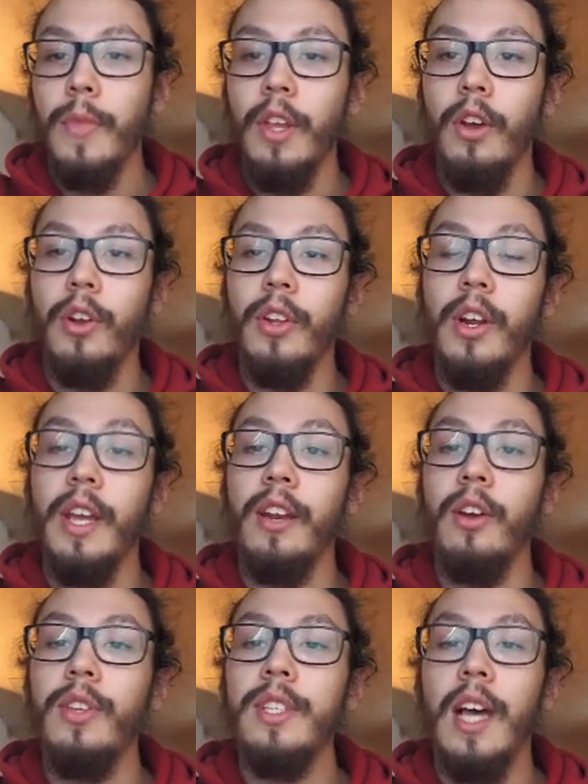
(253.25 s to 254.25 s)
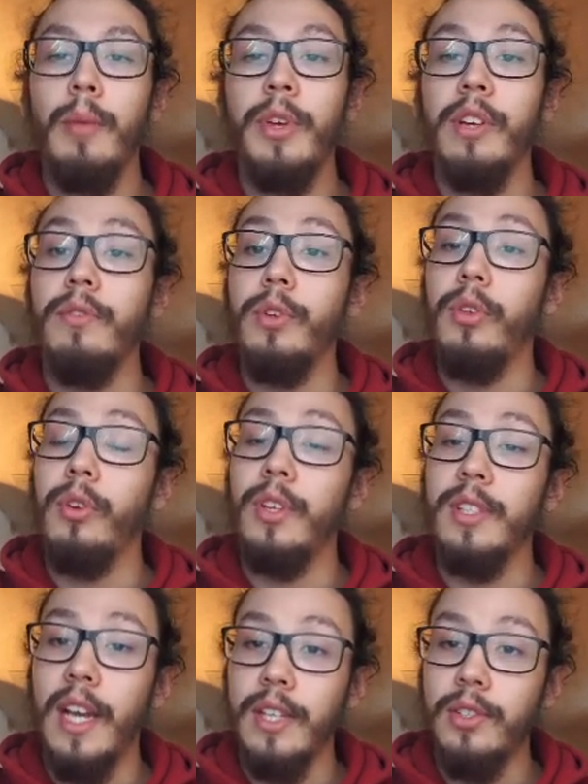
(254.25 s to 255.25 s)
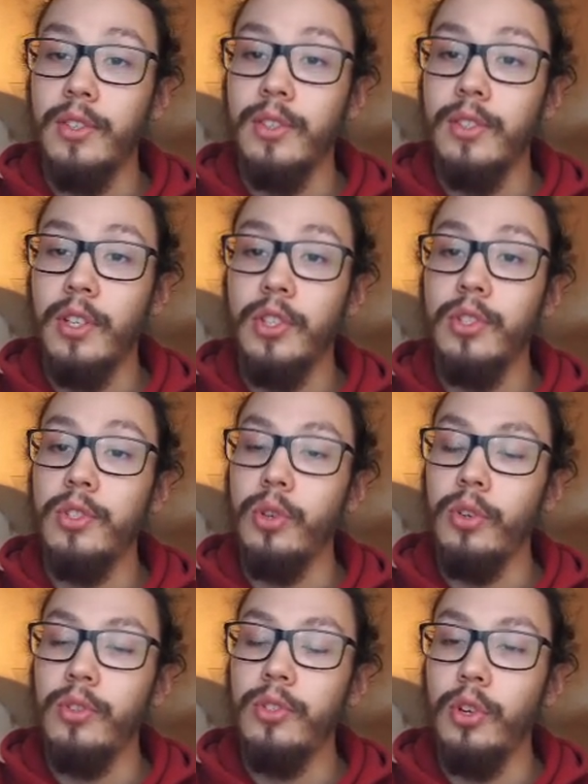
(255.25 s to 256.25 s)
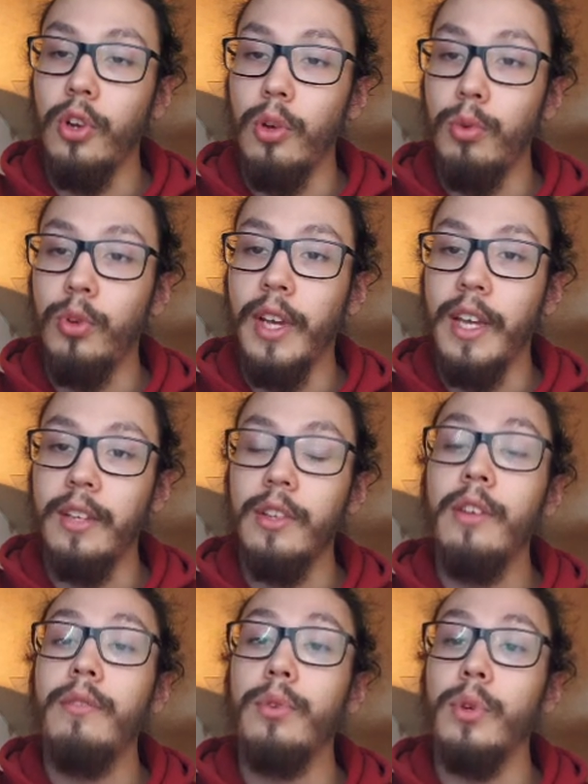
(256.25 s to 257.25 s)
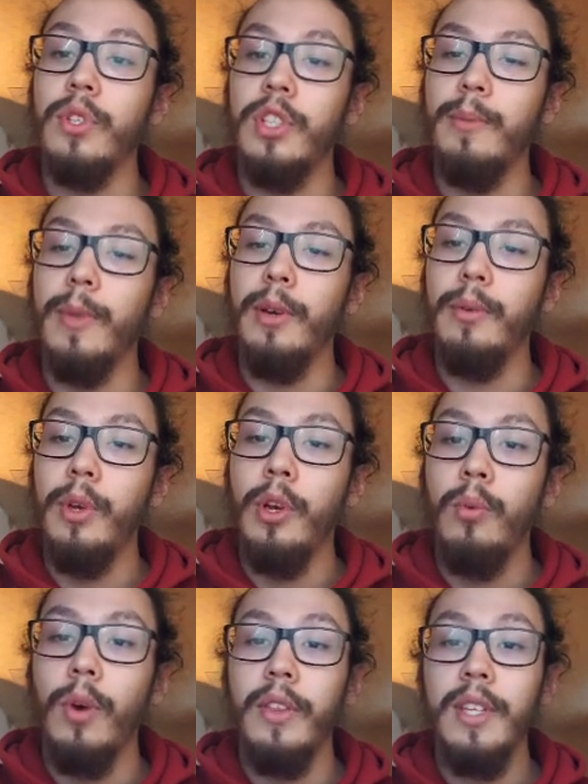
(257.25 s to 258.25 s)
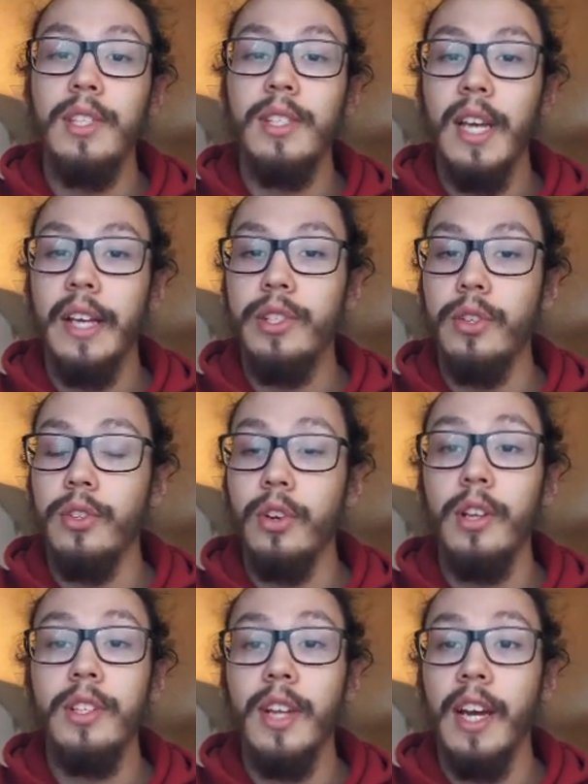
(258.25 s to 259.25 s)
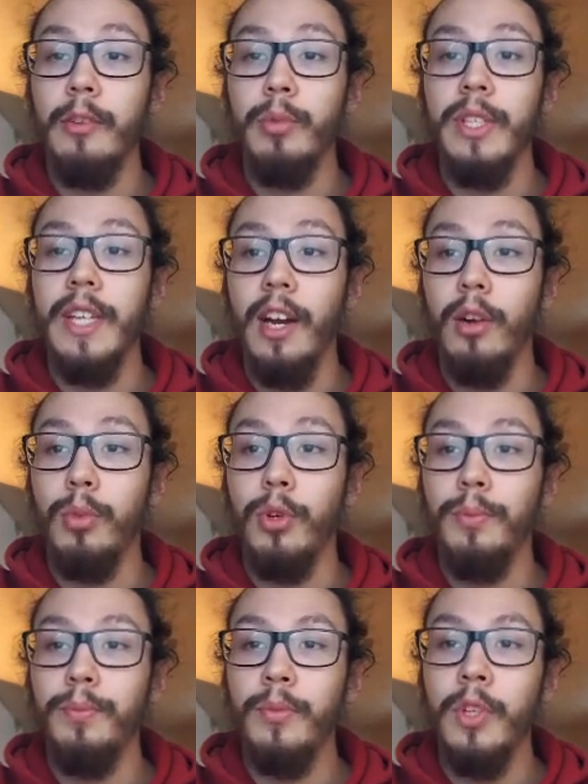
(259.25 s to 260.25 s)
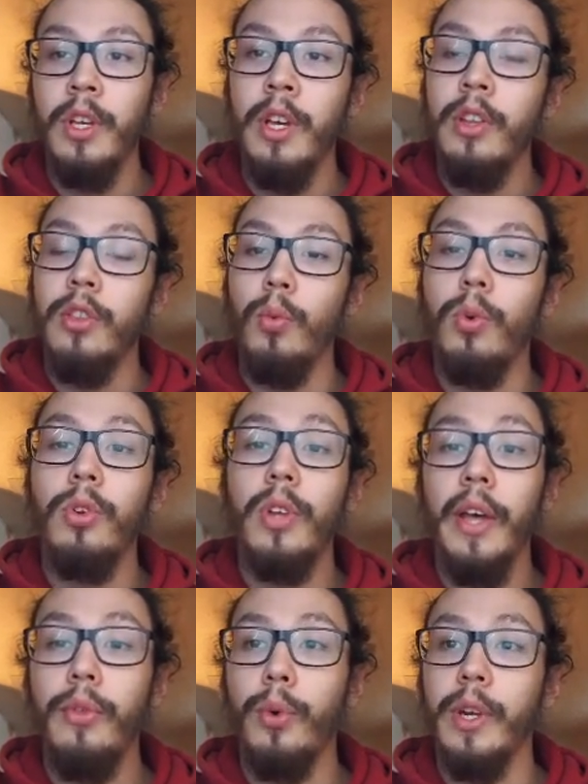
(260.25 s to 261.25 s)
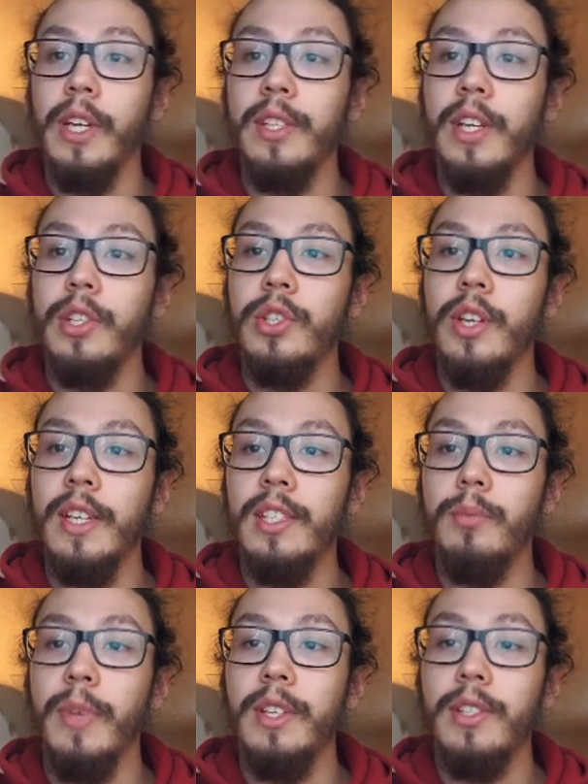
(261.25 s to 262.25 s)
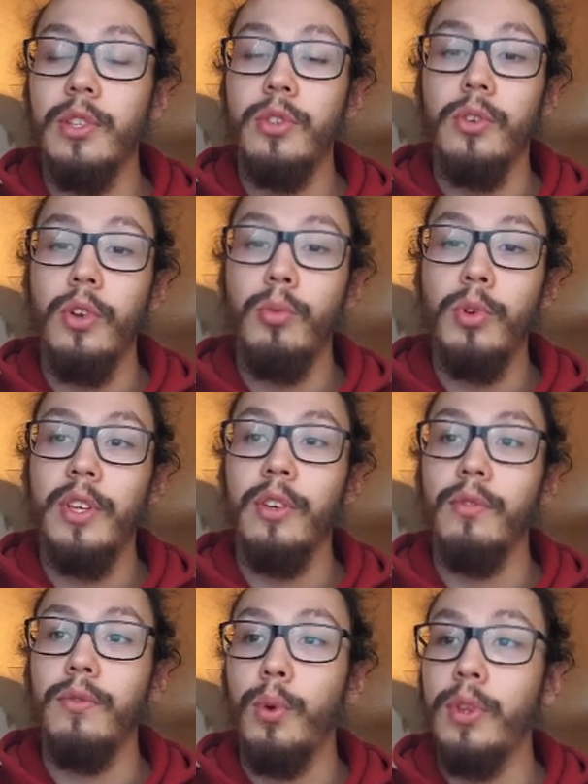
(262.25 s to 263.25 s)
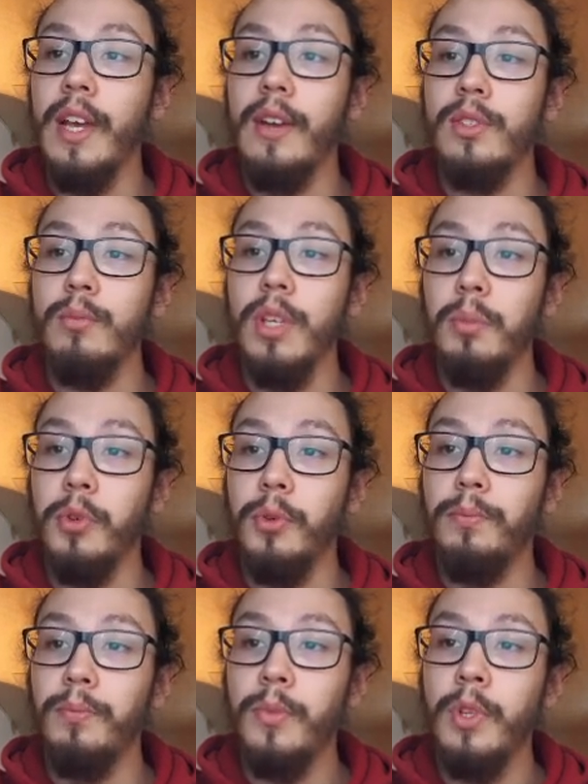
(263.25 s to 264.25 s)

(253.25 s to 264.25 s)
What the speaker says: On the topic of nuclear disasters, such as Chernobyl and Fukushima, while these disasters are undeniably terrible, the World Health Organization estimates that Chernobyl killed 4,000 people,